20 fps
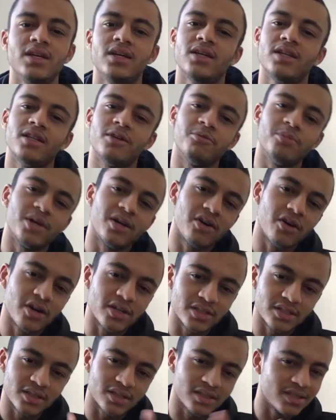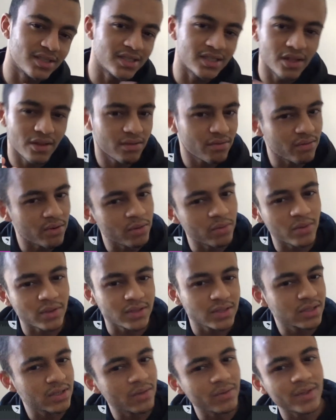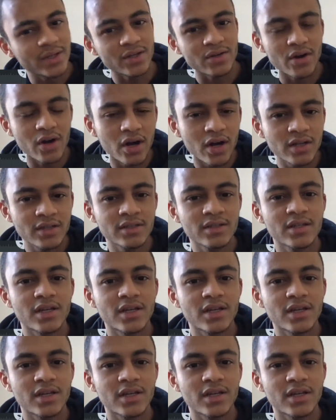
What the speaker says: They're a bit hard to see through what's going on.